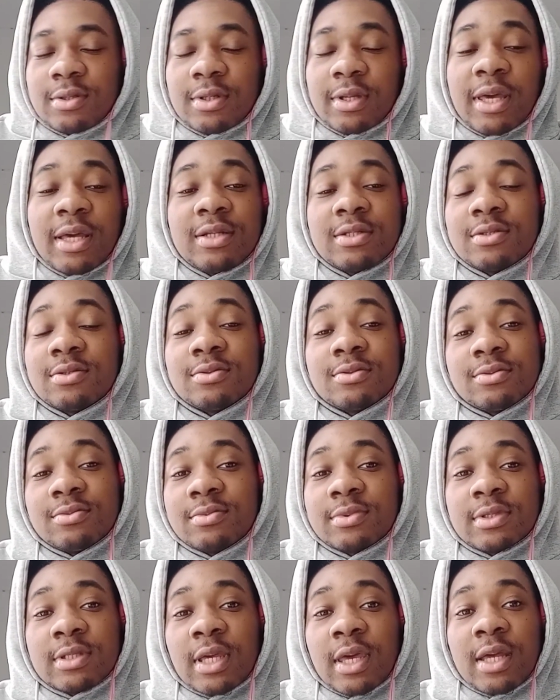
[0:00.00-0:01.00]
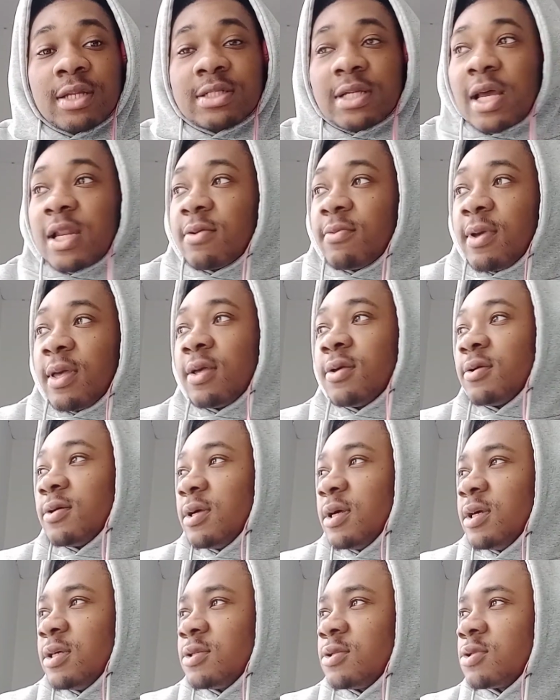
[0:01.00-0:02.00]
kid, kid's anime.
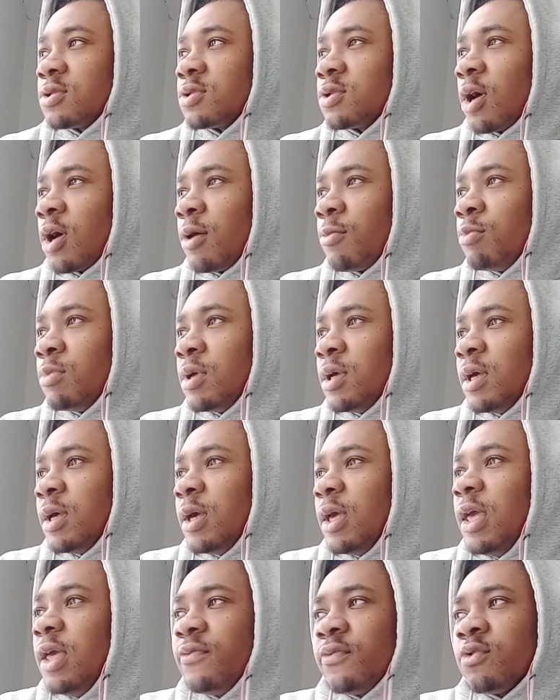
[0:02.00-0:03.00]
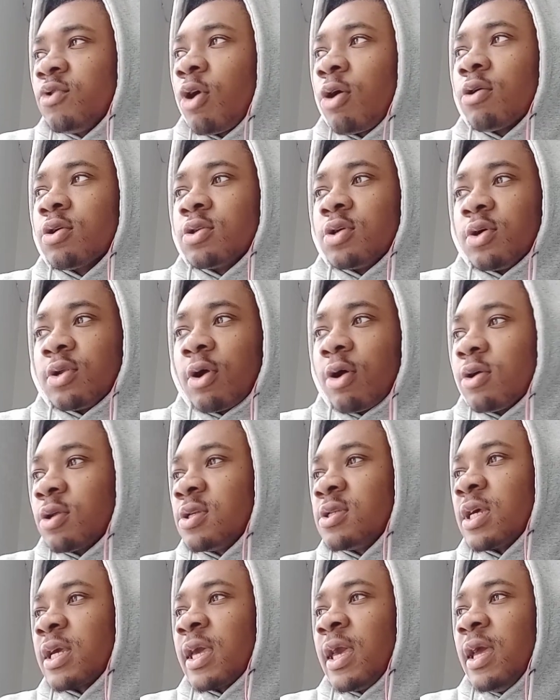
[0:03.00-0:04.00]
It's just dumb. Even Naruto.
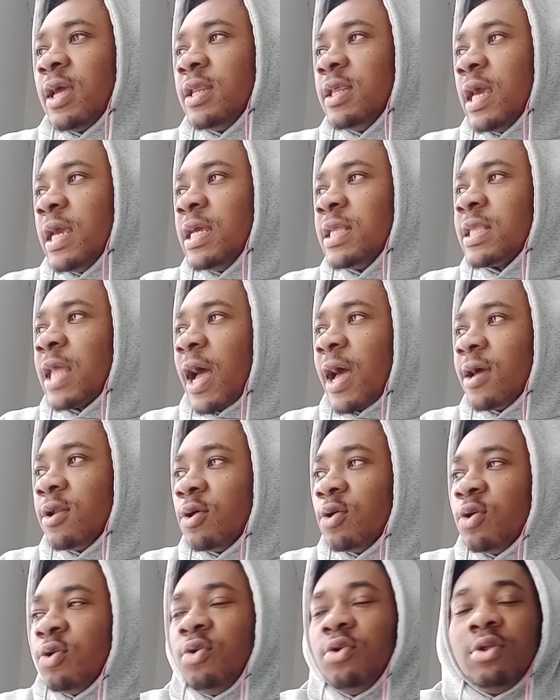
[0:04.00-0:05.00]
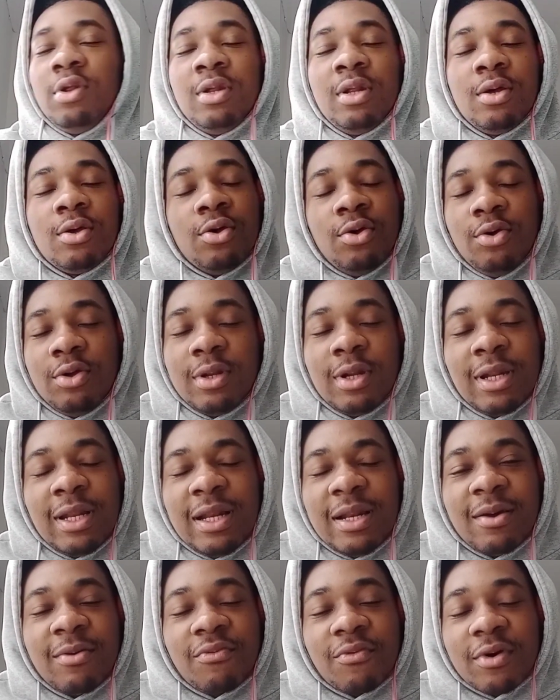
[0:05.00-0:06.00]
Naruto's a kid, yeah, he died. Who did
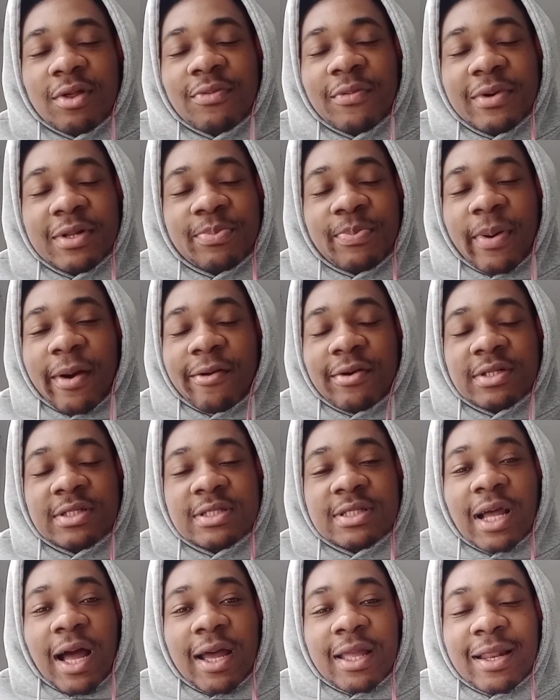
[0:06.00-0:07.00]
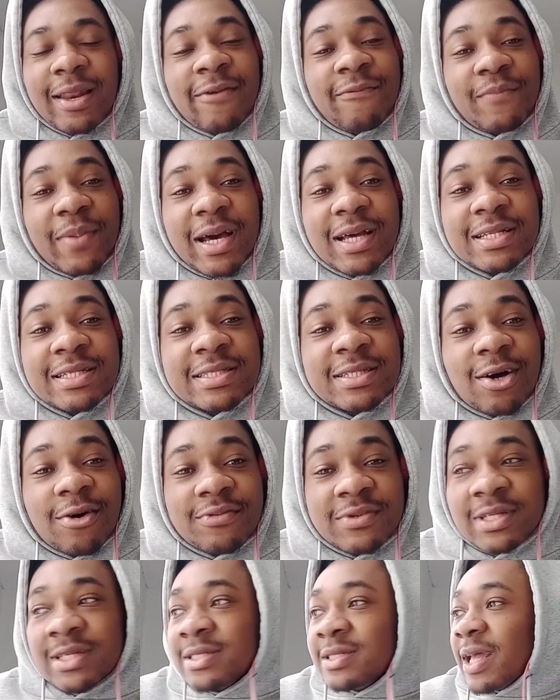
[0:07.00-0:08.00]
he live with when his parents died? He lived by
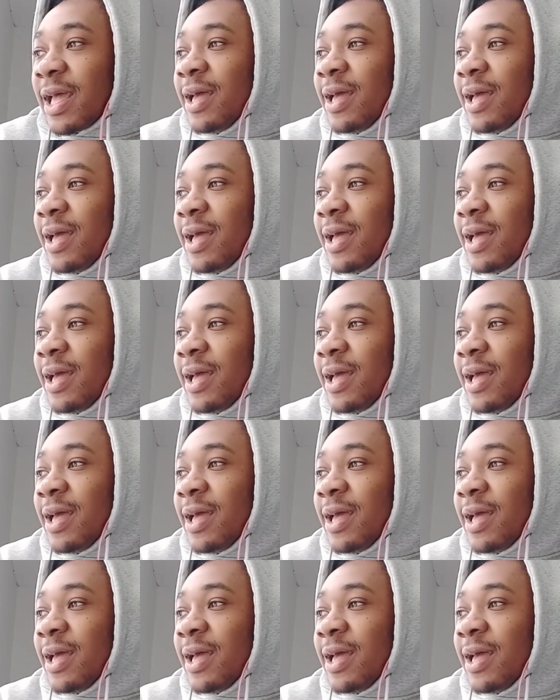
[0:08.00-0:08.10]
himself since he